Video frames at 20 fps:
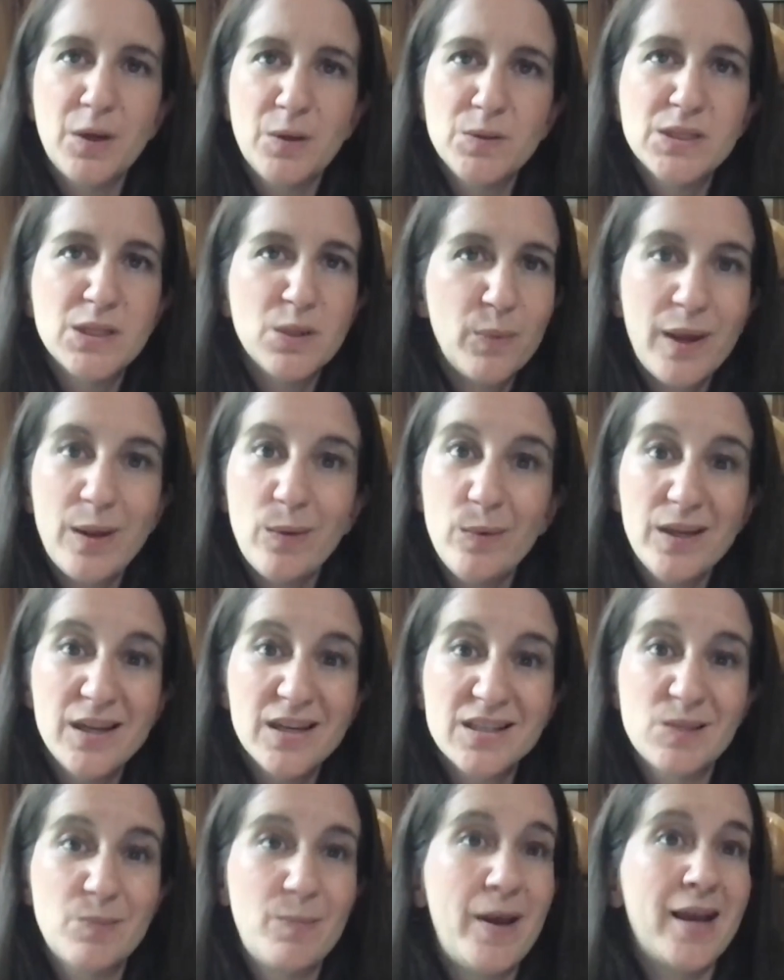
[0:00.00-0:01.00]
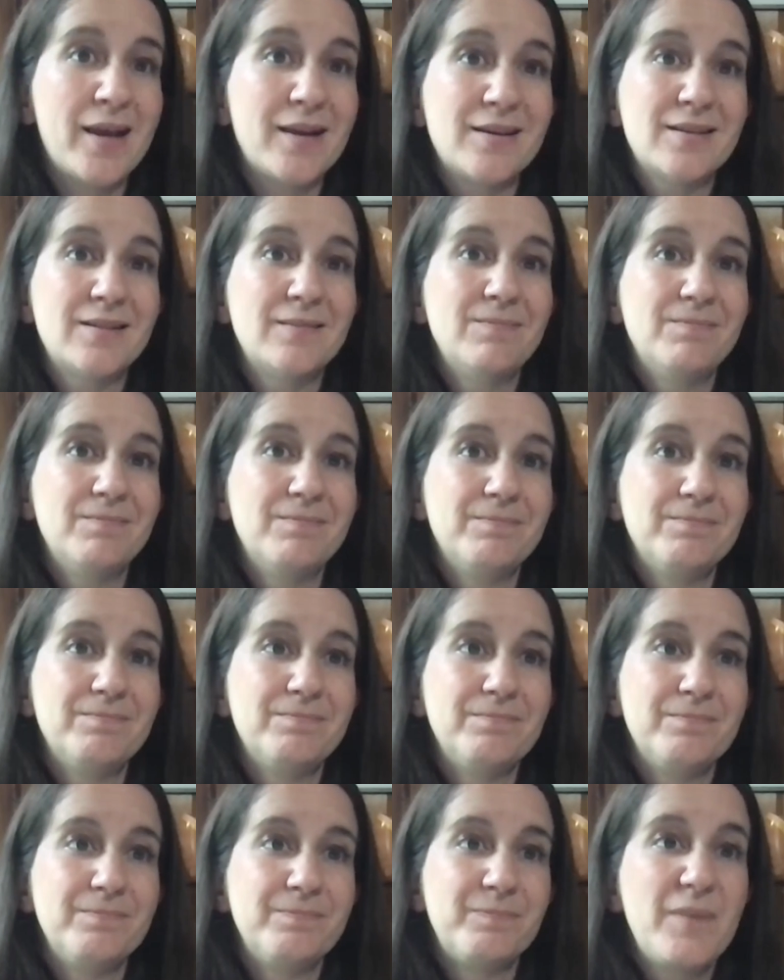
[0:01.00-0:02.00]
Abram and Sarai had been through
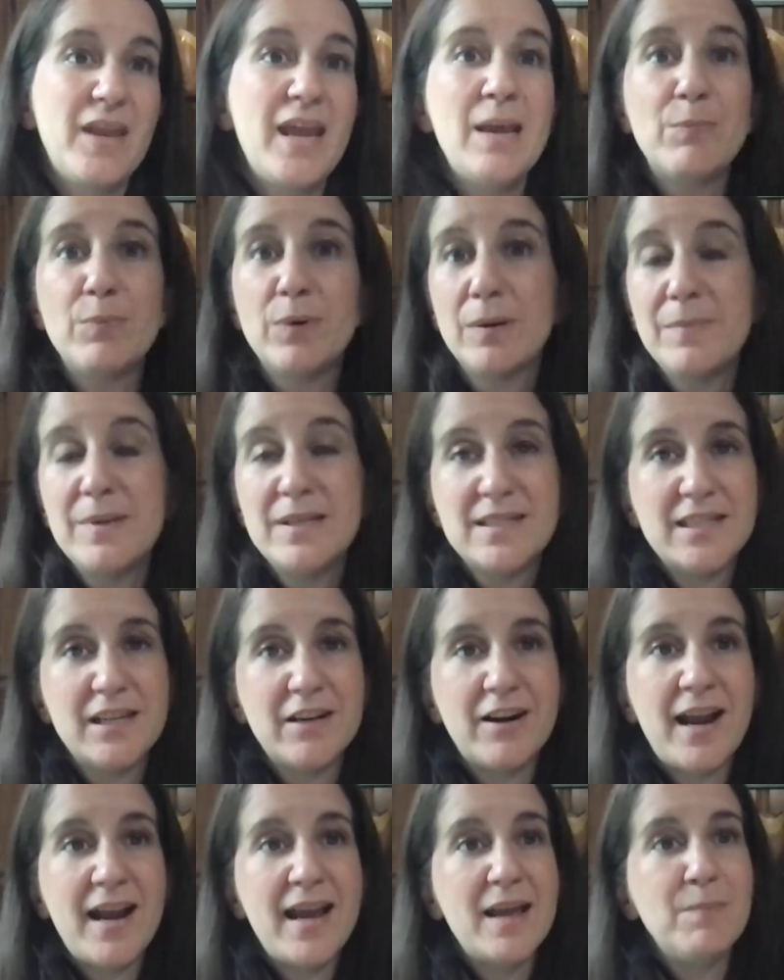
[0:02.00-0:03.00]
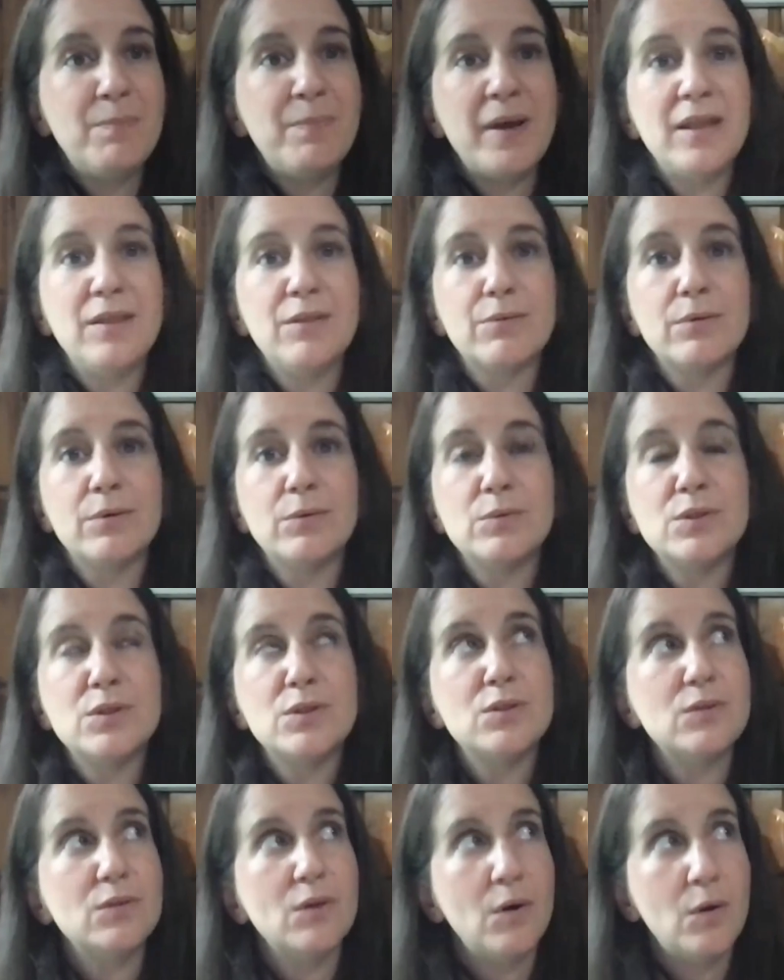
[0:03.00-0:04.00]
so much, and
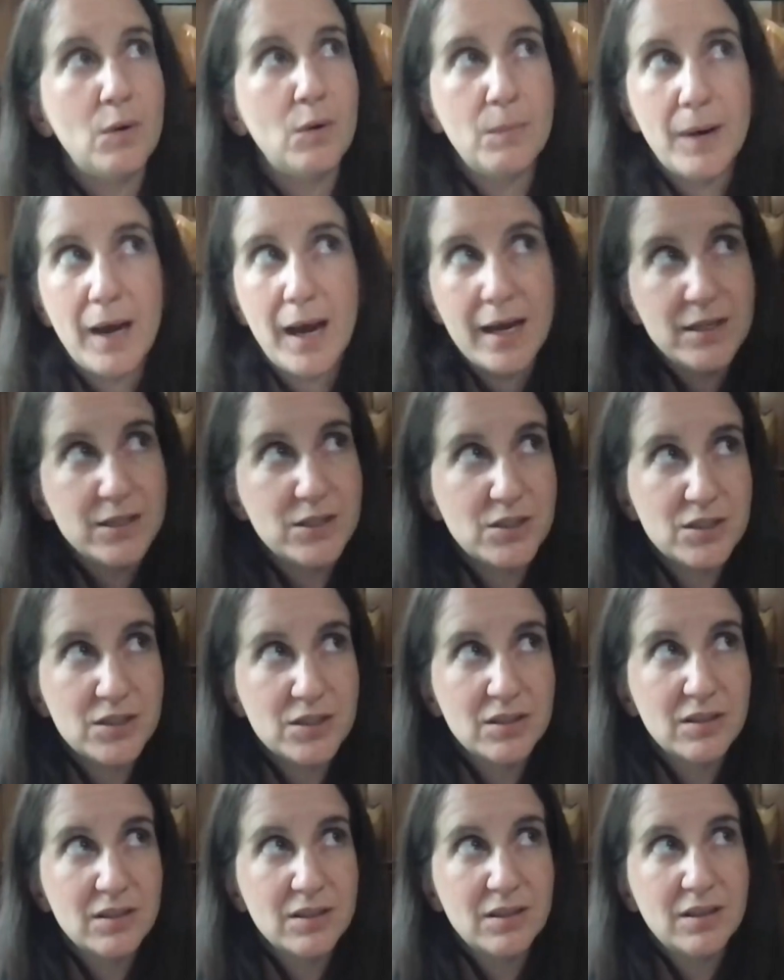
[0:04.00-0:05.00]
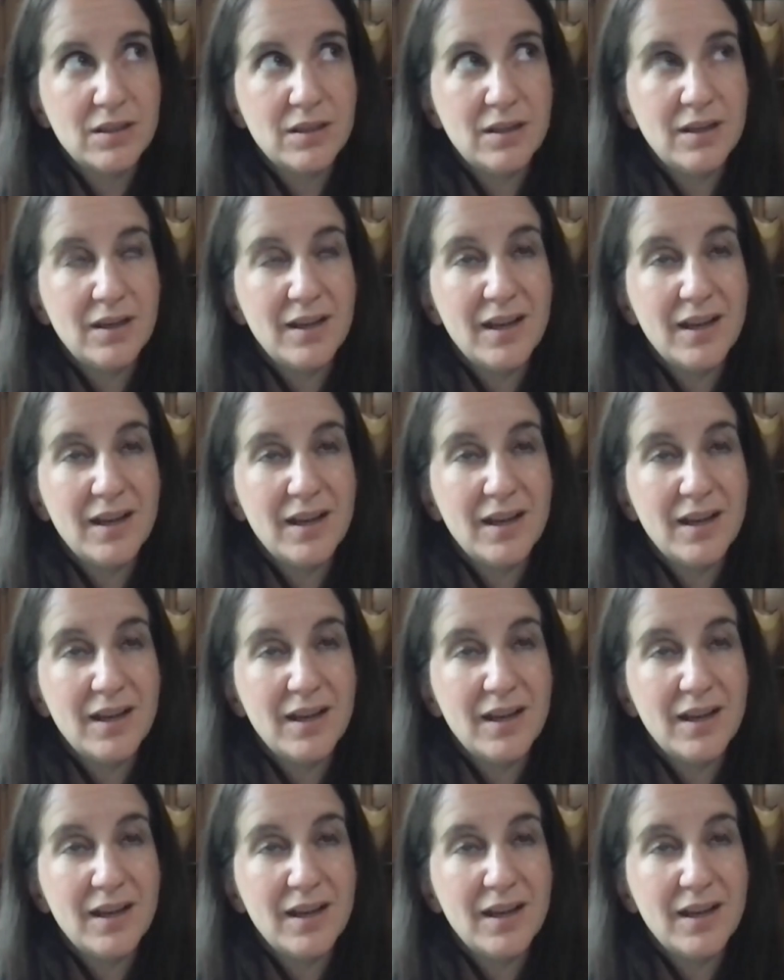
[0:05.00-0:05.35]
still their story wasn't over.